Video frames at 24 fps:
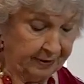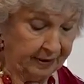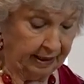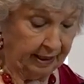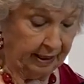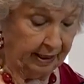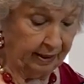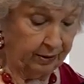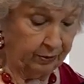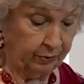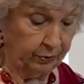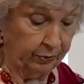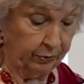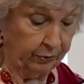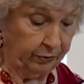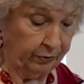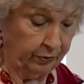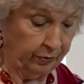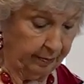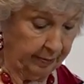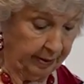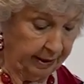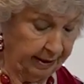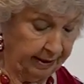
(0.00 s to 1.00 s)
I
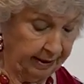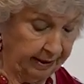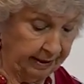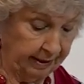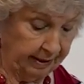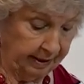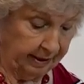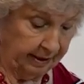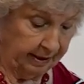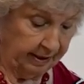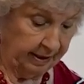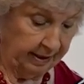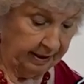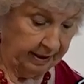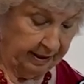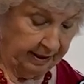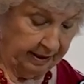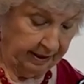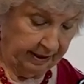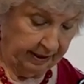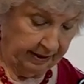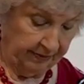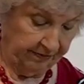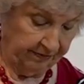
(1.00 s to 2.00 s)
ordered my
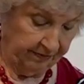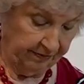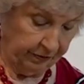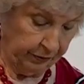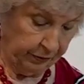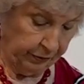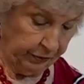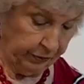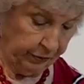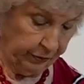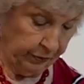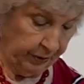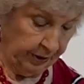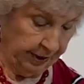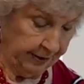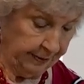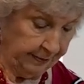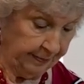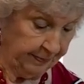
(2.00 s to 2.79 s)
food.